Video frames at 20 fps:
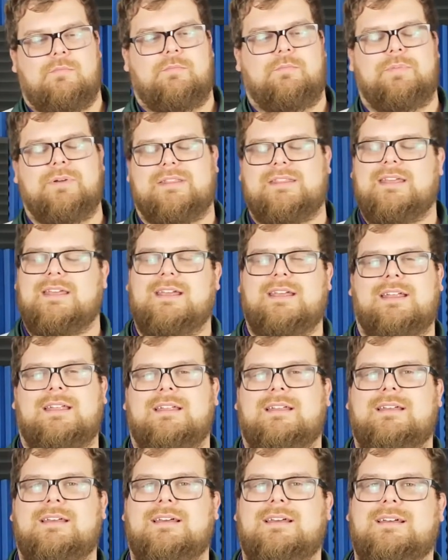but then
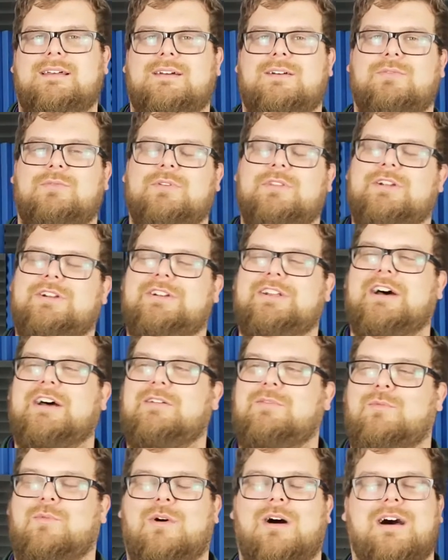when they're
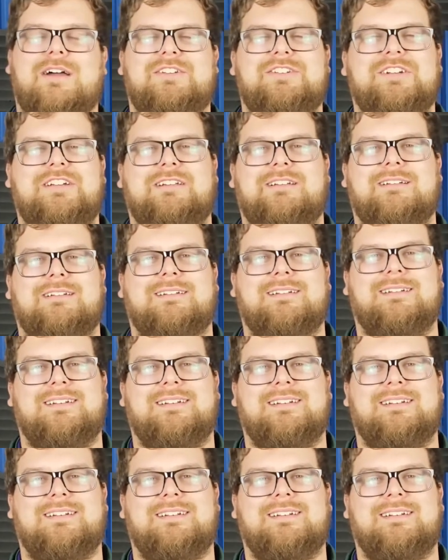done watching